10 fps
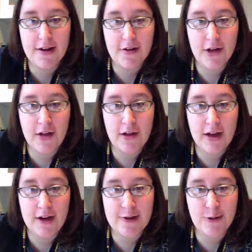lately
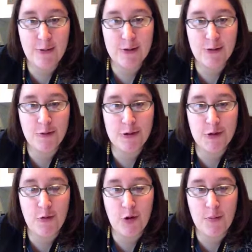had to run towards
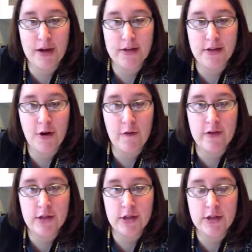the roar myself
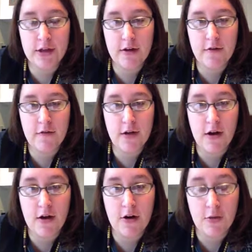and just give
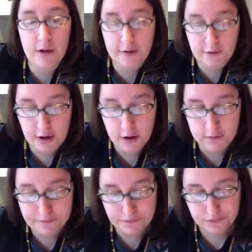God all my fear.
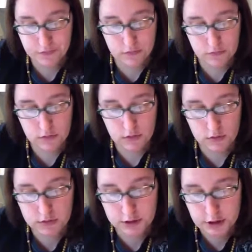
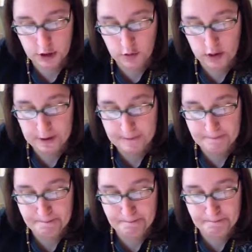So
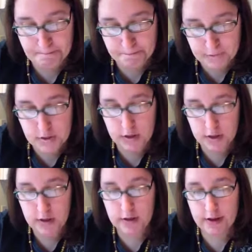um,
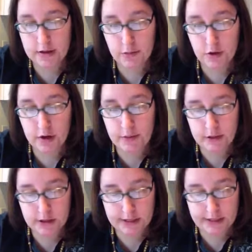that's pretty
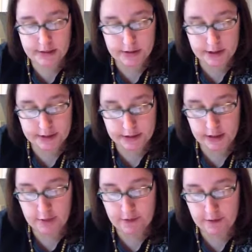much today's
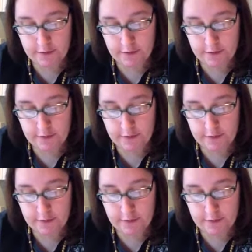lesson. I'm going to